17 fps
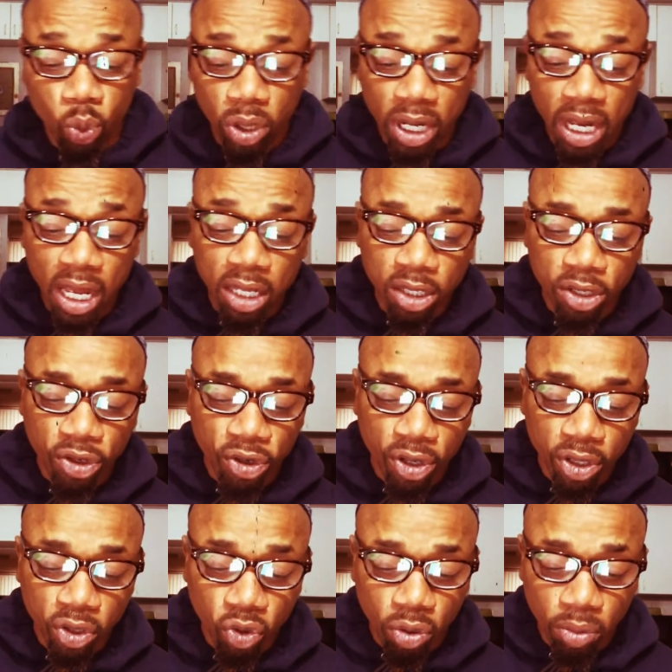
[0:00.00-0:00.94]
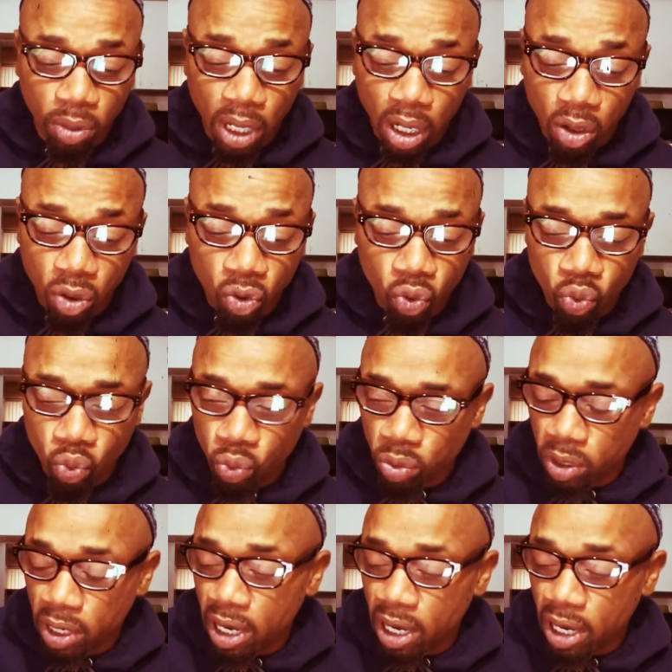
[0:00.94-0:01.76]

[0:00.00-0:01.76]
what I learned on my own,